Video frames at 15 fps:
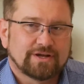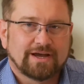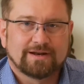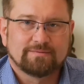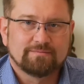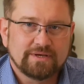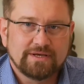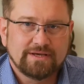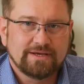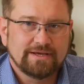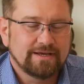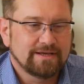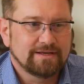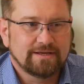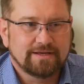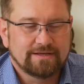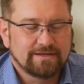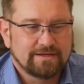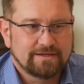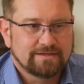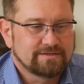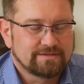can be,
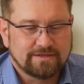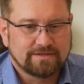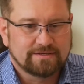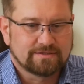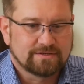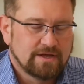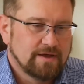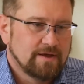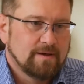it's